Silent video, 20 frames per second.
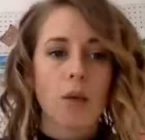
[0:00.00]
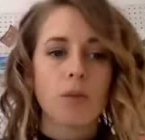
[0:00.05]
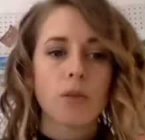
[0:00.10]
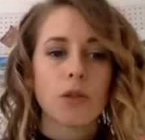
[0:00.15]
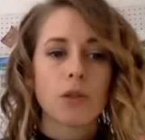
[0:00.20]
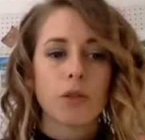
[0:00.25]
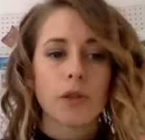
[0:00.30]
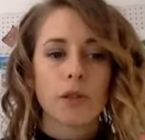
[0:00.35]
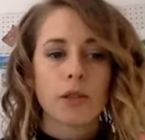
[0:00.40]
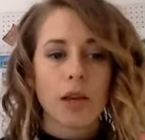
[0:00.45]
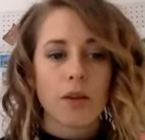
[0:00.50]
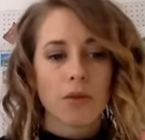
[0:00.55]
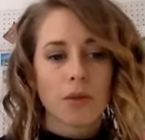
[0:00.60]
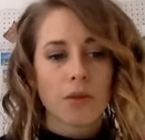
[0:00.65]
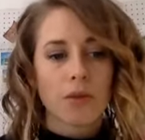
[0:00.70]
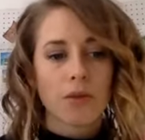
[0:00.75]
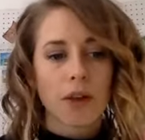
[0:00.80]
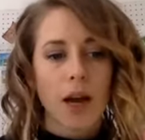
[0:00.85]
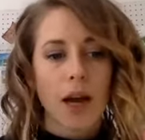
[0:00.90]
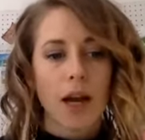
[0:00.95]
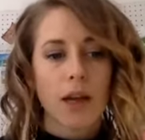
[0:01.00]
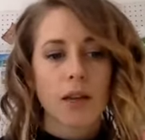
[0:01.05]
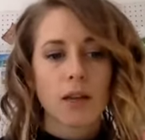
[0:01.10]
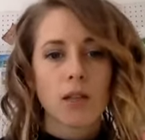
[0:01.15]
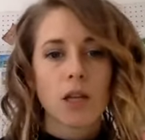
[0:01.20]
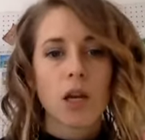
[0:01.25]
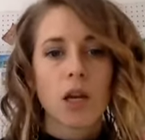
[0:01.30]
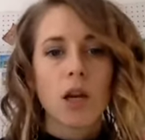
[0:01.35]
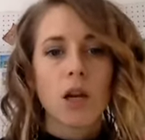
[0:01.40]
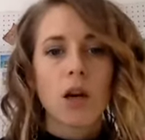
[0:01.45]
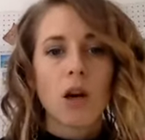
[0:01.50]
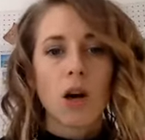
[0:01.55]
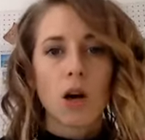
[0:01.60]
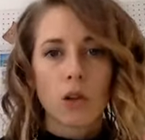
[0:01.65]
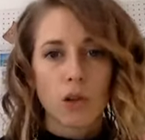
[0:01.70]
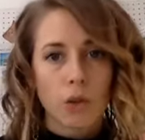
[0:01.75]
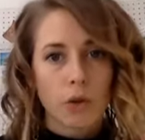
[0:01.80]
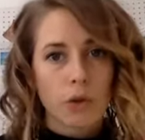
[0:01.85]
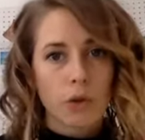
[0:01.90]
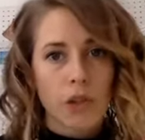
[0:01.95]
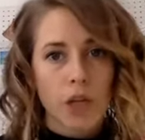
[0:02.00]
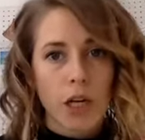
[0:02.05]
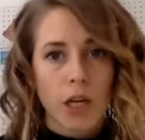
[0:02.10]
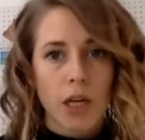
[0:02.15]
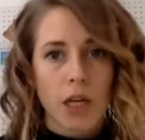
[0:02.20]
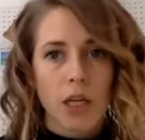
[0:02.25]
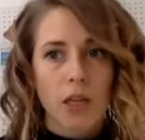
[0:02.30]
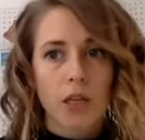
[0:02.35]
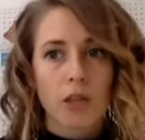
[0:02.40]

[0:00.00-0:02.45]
So you can definitely find a local charity